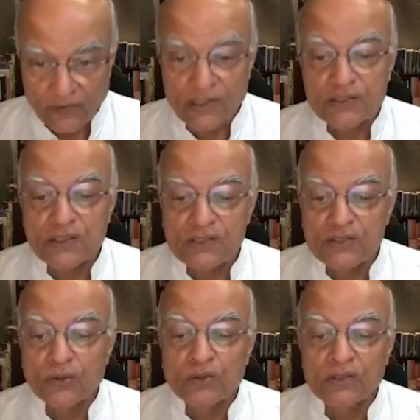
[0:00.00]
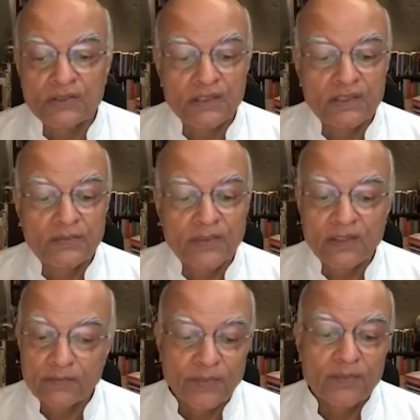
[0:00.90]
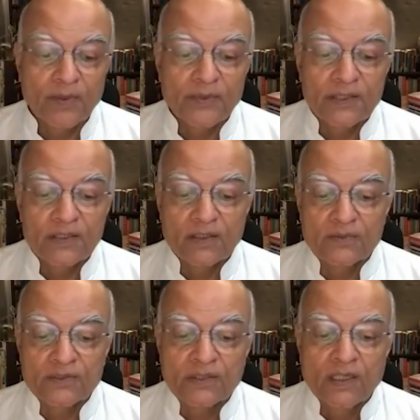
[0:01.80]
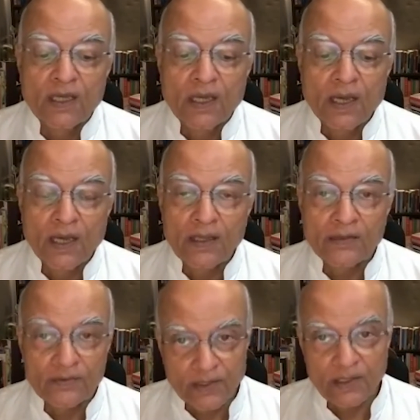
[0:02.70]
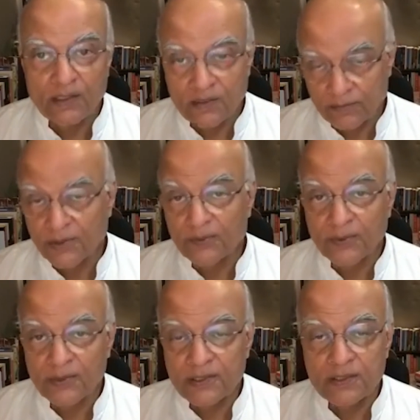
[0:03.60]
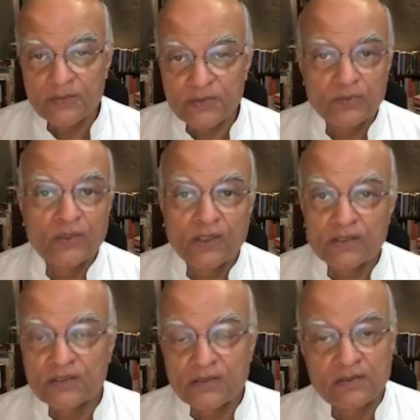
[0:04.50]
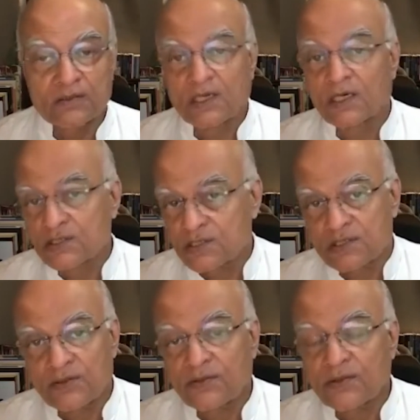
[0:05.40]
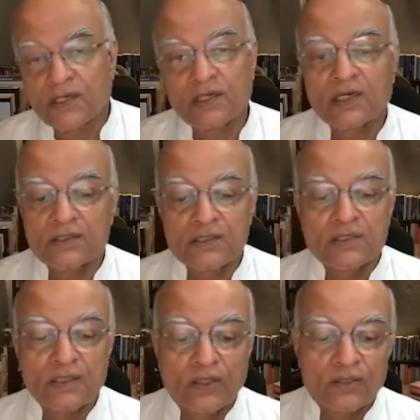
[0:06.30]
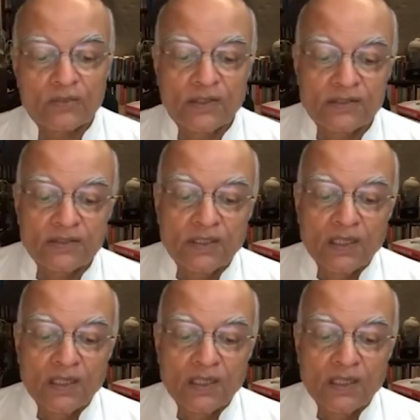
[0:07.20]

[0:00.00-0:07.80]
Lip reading: Asia's total GDP in PPP terms. And they are, in PPP terms, world's largest and third largest economies.